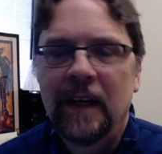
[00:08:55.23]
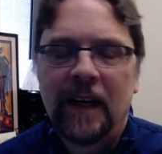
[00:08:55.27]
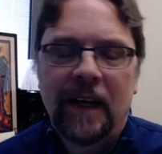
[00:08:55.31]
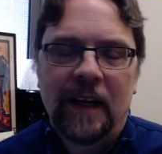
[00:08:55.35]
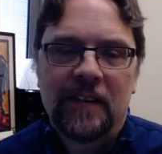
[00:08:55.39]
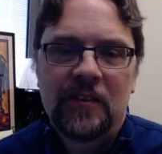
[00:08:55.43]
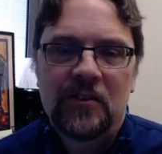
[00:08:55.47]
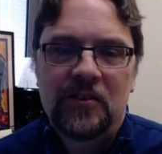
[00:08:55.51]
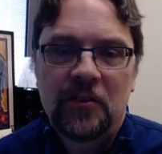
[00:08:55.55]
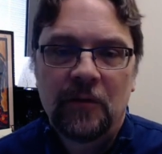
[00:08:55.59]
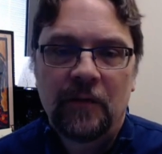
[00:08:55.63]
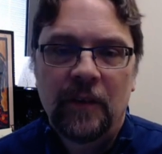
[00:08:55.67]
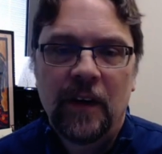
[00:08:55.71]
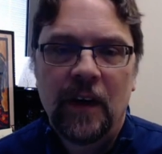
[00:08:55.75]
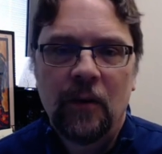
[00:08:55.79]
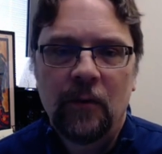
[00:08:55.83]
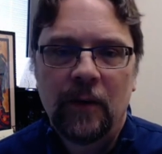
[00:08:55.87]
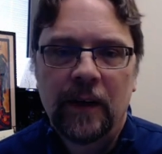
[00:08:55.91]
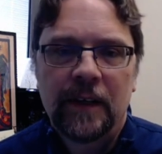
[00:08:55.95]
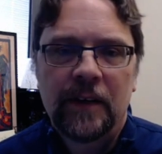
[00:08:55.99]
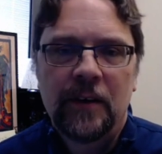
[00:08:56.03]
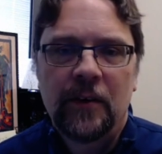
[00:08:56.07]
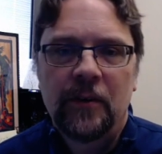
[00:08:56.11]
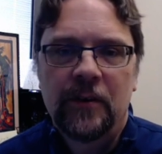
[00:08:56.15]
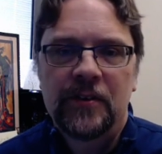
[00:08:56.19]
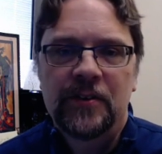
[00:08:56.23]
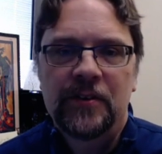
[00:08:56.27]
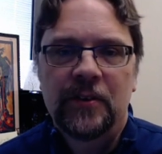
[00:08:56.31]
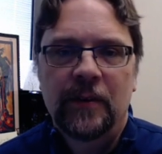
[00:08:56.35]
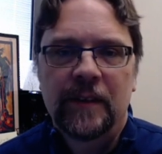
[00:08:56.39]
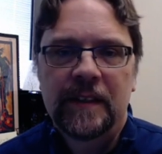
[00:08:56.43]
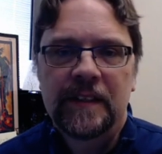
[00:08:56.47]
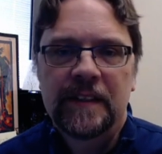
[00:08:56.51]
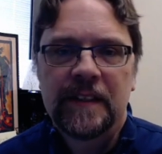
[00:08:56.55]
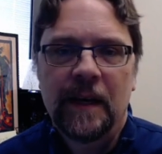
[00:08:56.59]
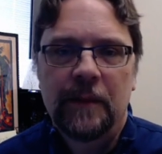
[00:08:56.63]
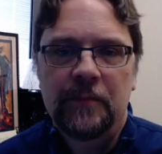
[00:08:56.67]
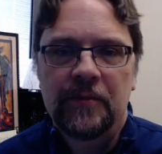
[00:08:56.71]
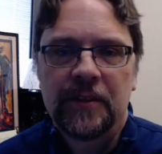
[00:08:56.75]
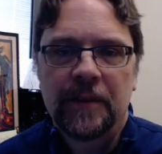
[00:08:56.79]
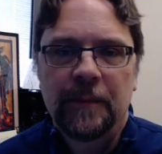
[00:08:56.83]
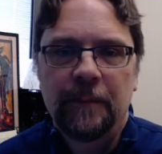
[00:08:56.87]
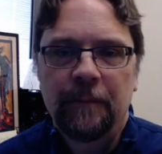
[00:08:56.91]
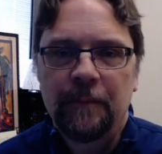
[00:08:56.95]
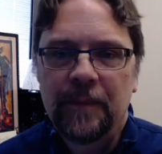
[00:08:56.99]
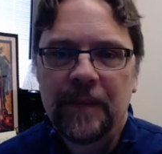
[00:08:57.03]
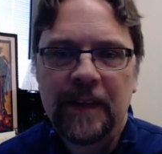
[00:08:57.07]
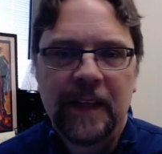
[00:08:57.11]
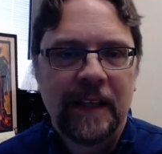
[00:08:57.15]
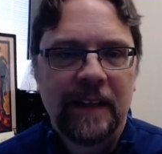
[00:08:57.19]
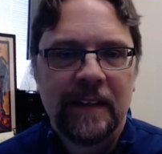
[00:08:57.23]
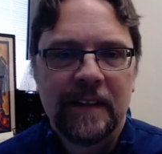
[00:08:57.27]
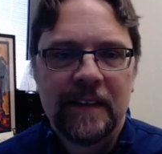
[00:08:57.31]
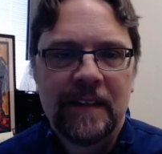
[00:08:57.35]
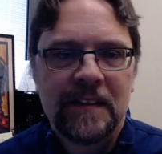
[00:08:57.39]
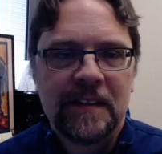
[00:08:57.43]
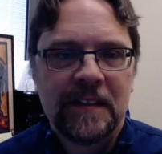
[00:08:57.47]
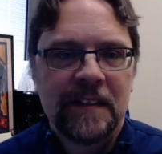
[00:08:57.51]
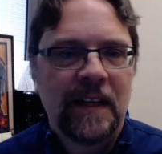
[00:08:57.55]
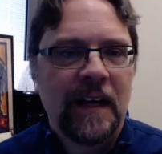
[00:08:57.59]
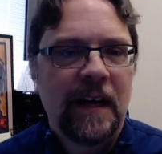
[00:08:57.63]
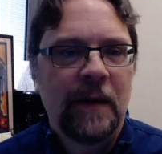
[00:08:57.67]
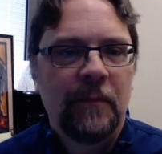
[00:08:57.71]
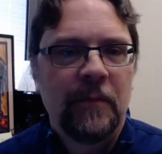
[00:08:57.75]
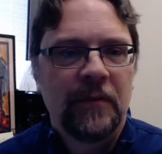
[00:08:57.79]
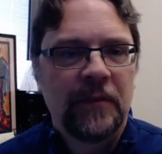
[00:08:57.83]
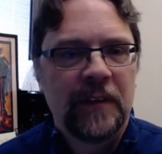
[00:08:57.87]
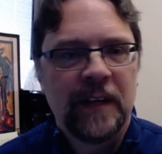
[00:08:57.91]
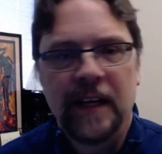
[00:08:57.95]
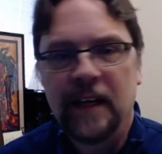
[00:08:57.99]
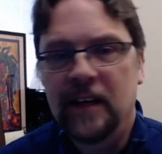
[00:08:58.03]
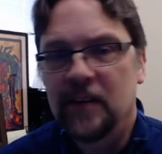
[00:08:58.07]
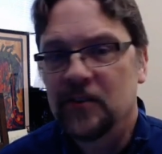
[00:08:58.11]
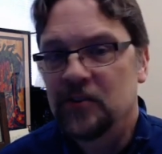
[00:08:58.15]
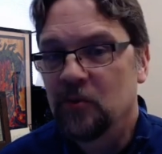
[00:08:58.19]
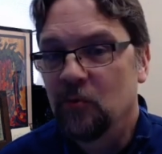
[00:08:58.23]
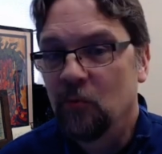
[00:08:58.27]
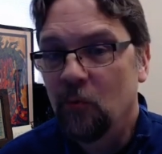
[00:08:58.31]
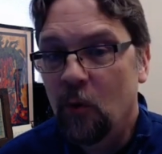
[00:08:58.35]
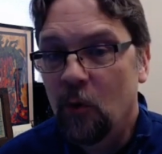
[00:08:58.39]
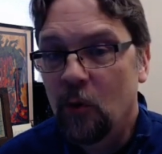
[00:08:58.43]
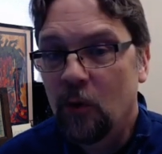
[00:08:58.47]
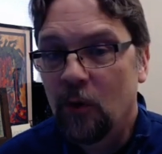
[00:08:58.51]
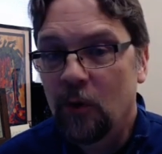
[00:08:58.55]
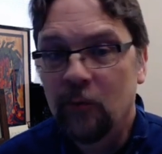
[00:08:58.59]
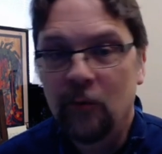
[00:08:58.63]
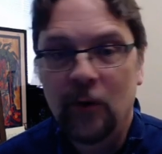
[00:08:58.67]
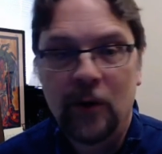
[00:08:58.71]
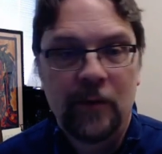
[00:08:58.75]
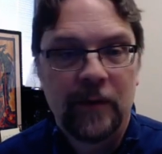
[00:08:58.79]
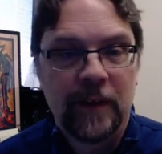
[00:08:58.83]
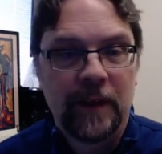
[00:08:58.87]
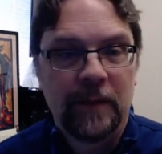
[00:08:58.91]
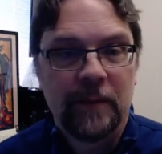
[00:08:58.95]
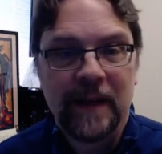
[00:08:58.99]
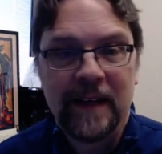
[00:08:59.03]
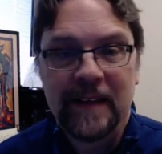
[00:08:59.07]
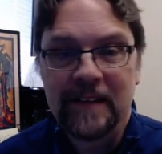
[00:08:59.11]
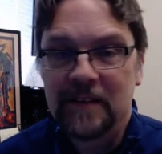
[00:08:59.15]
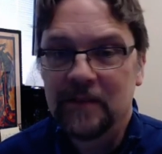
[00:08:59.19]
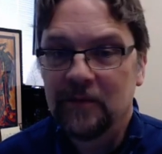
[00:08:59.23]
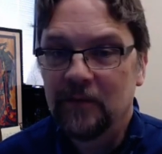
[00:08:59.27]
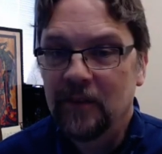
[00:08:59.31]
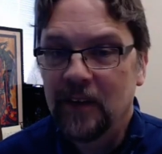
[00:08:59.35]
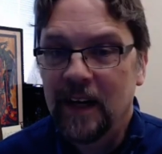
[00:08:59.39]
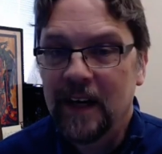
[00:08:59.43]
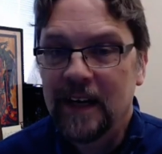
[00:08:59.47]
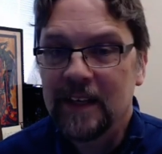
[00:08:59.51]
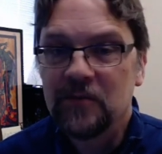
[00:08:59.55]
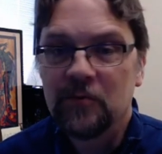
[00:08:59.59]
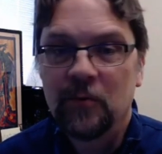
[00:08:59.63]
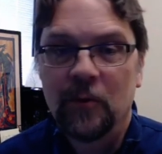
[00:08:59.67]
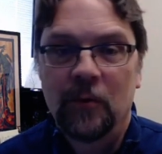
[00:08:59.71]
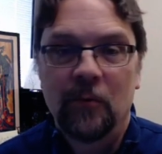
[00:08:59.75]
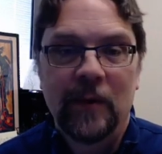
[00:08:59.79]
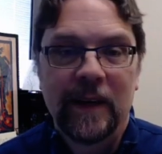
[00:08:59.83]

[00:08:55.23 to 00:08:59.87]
And the chivalric code is no exception. In this time of chaos and war, roving bands of knights were